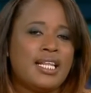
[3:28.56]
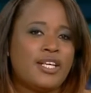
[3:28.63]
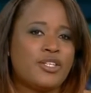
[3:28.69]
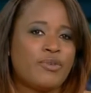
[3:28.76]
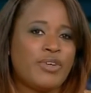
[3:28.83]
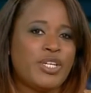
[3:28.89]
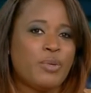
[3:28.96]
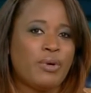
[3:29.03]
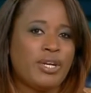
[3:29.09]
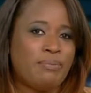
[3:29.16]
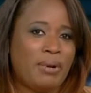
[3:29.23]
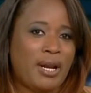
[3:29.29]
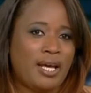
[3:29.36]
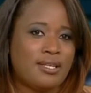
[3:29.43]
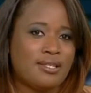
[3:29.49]
There's already one in
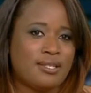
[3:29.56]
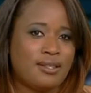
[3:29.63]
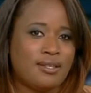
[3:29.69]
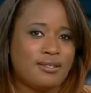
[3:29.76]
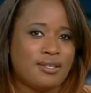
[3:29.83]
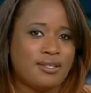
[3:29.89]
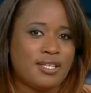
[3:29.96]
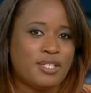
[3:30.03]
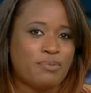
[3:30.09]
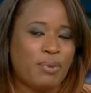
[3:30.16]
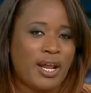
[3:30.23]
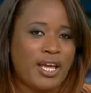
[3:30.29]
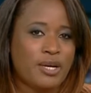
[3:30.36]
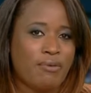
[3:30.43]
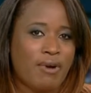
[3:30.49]
place in the city's
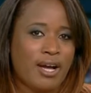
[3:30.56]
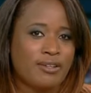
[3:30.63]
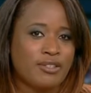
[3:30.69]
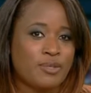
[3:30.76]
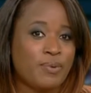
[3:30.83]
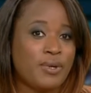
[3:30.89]
playgrounds,